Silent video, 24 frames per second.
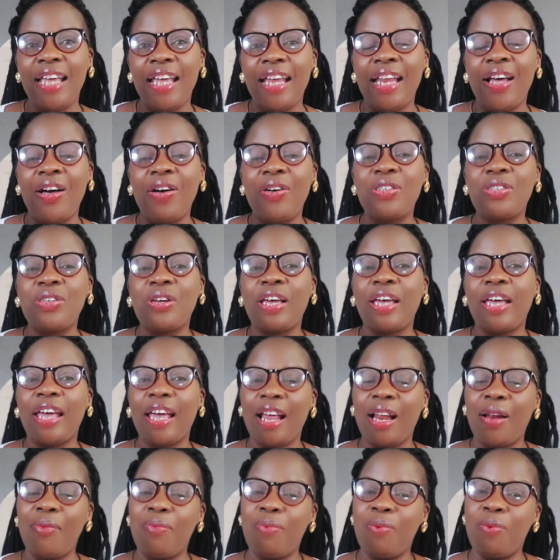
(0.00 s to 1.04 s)
and I also
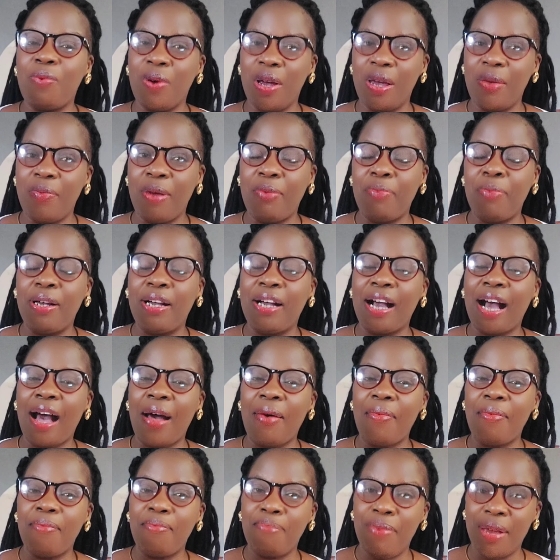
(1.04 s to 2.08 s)
help women
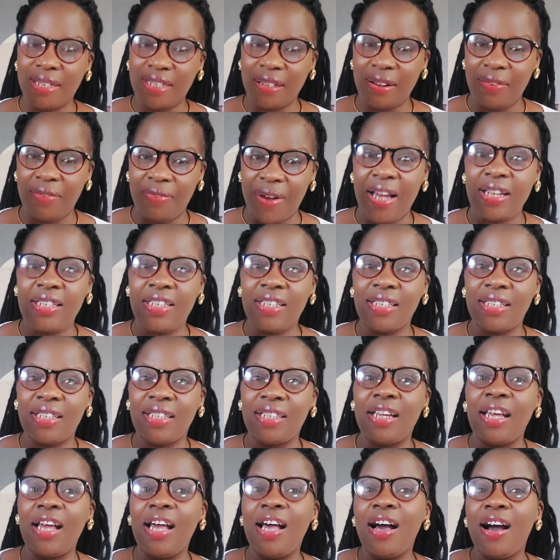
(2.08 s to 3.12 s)
become better
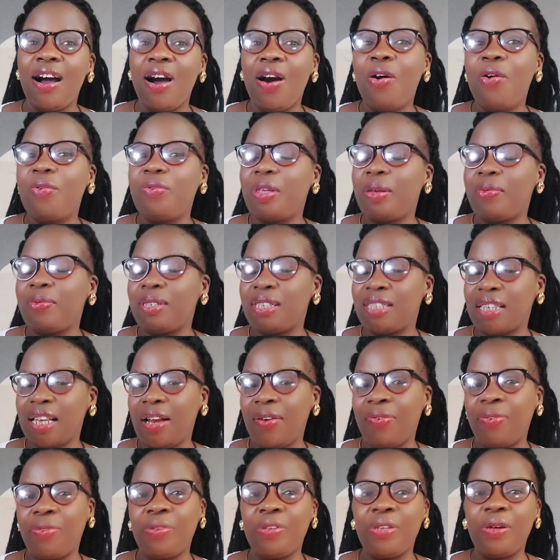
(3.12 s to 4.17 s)
version of
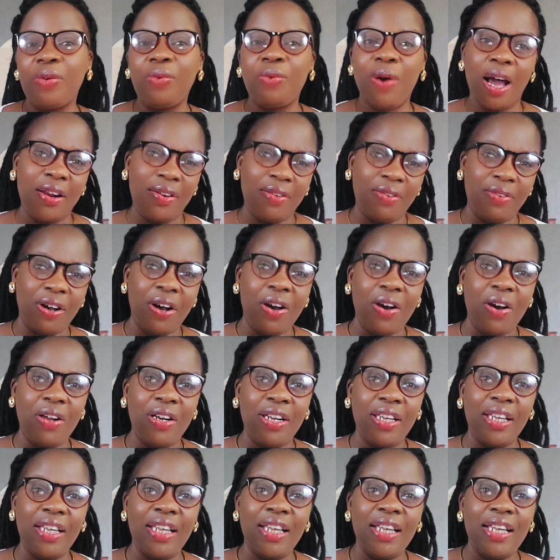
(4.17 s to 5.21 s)
themselves with the word of
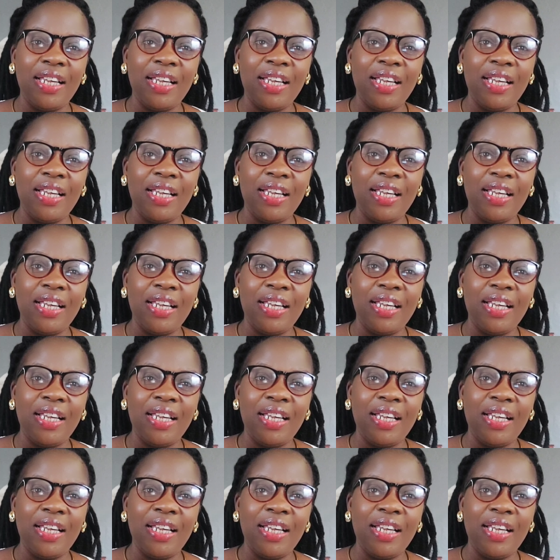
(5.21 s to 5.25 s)
God.